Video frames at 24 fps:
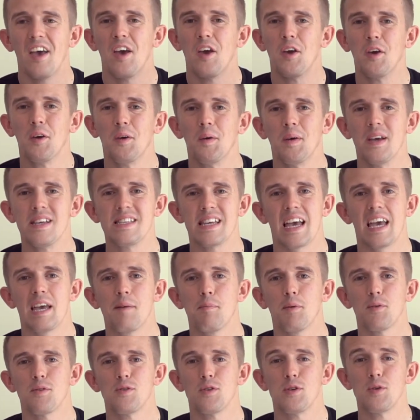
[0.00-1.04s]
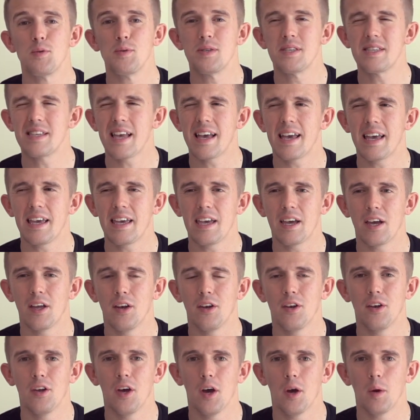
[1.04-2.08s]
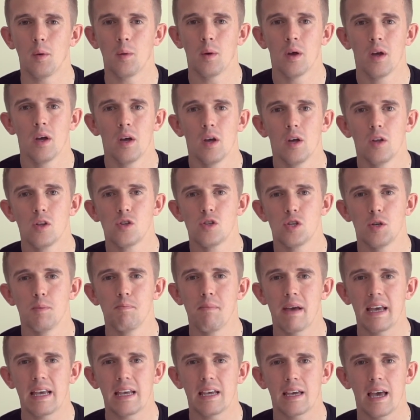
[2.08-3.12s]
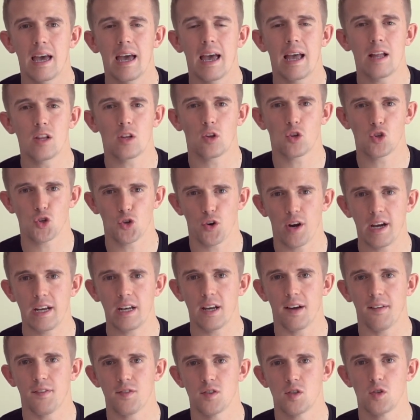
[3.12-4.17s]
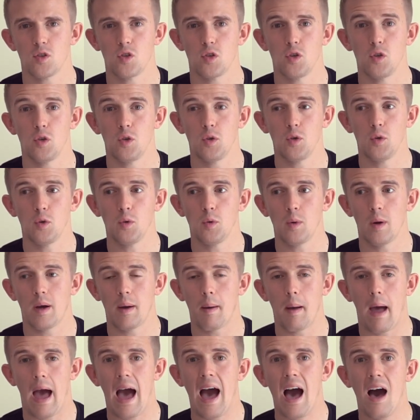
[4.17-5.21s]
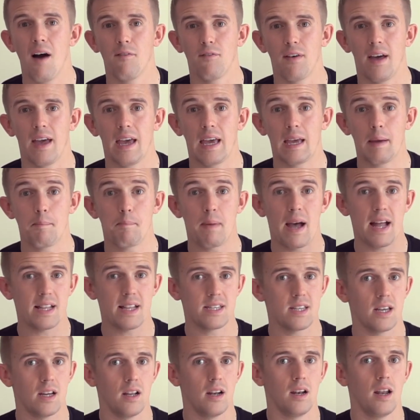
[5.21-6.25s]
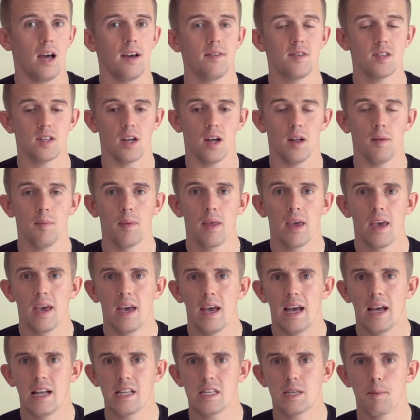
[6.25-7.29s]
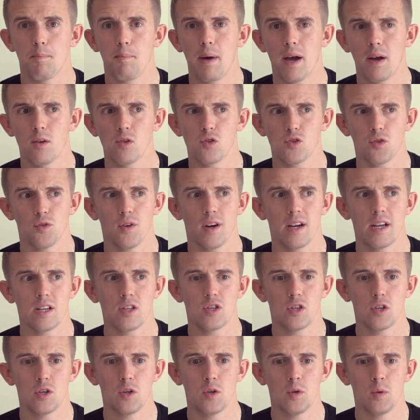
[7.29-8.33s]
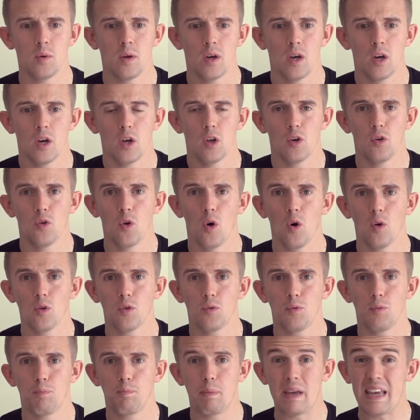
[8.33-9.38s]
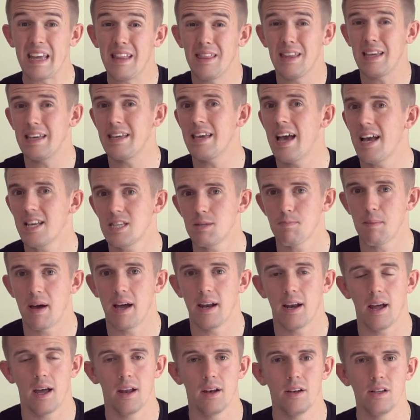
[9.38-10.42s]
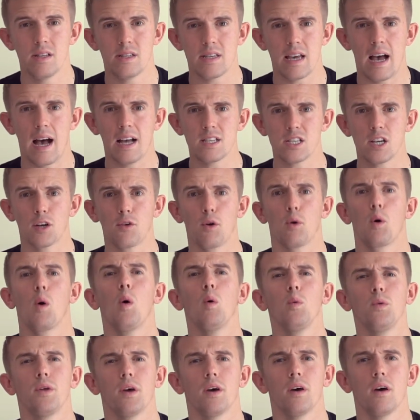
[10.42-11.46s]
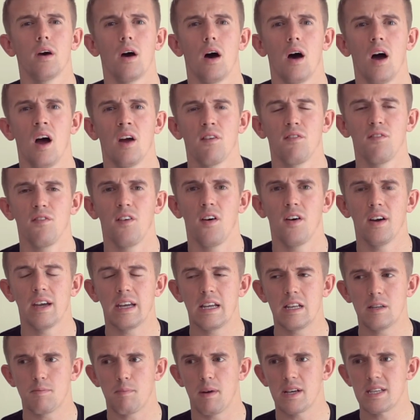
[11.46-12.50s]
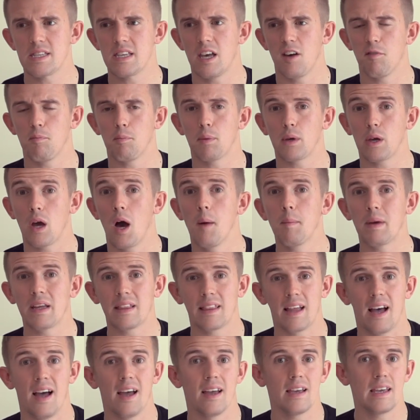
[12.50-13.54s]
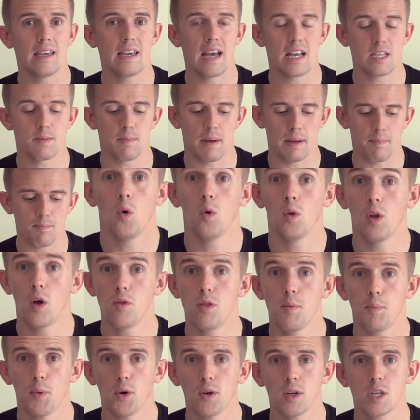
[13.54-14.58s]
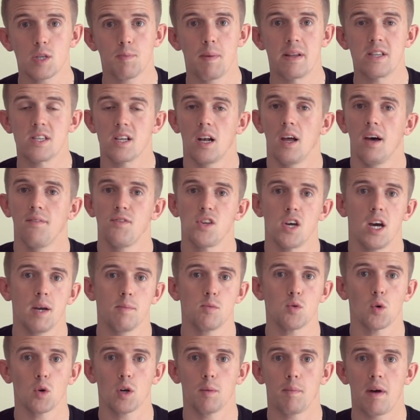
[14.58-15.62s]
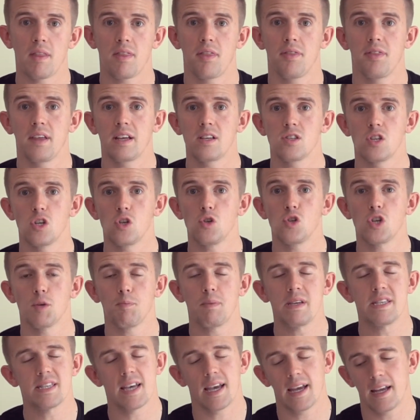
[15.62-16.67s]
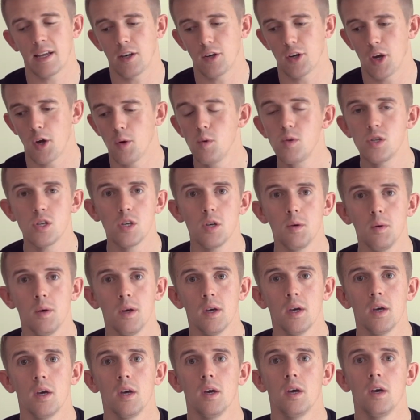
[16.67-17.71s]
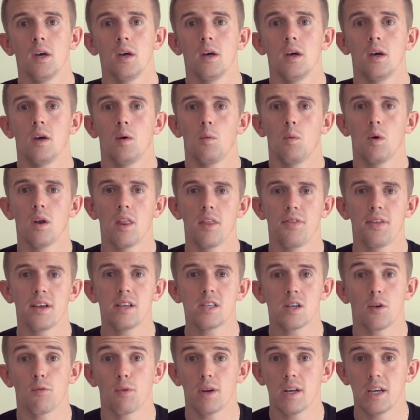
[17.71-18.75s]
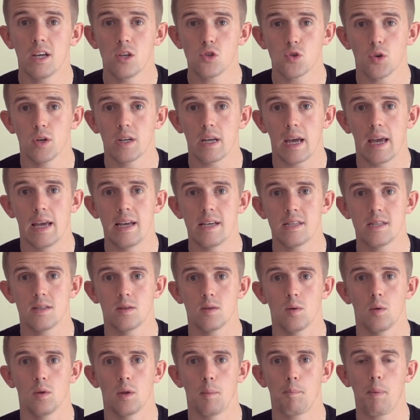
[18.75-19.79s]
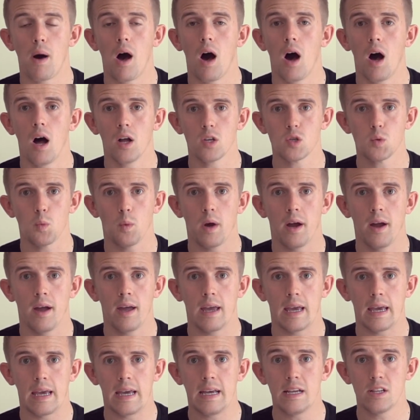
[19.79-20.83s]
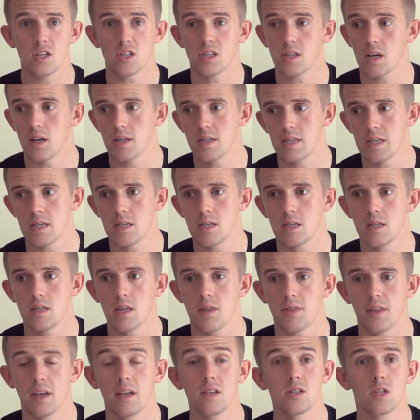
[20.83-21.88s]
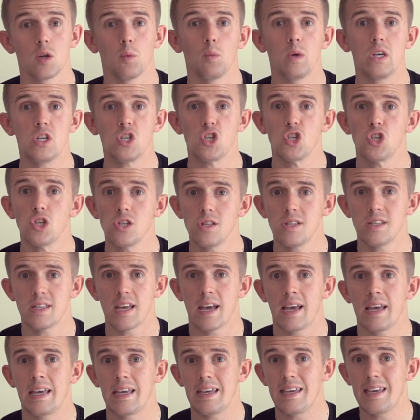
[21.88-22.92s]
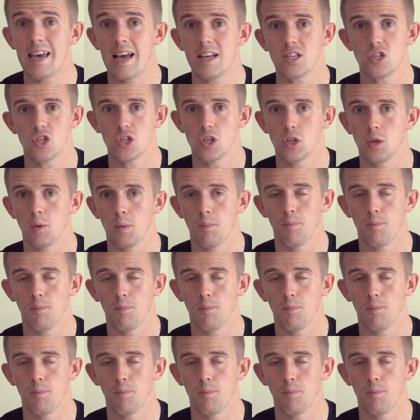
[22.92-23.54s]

who is able to say no, to make trade-offs to have a better lifestyle. It's about trying to not be the yes man, and as I grow older, I find myself becoming that yes man. Although the book spends a lot of time talking about the things that you should be saying no to, one of the things I really enjoyed is the parts where he discusses the things that we should say yes to.